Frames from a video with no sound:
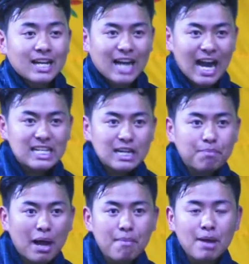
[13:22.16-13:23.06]

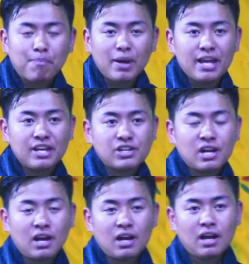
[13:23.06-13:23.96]
Guided by my
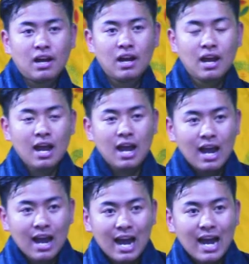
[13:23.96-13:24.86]
pledge,
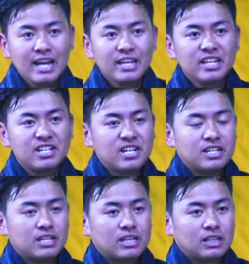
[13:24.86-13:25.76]
I
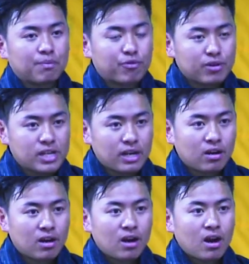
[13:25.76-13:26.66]
initiated the project
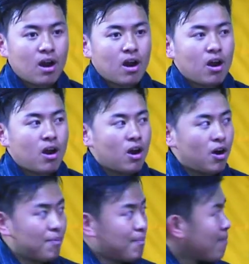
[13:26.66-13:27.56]

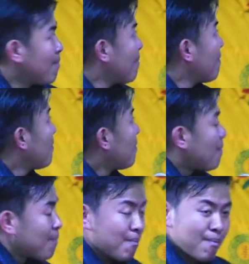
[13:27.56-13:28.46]
of
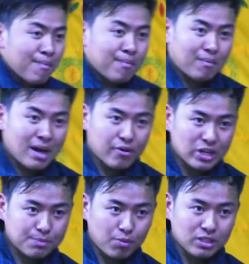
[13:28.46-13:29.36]
my
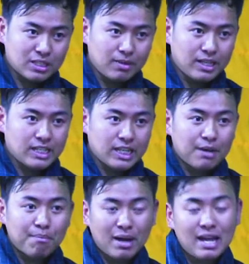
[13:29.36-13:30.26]

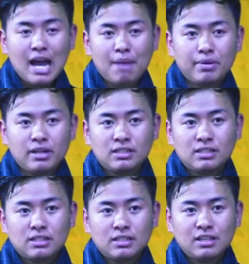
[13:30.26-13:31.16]
responsibility, my
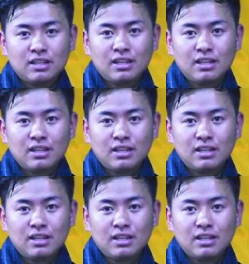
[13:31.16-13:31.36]
happiness,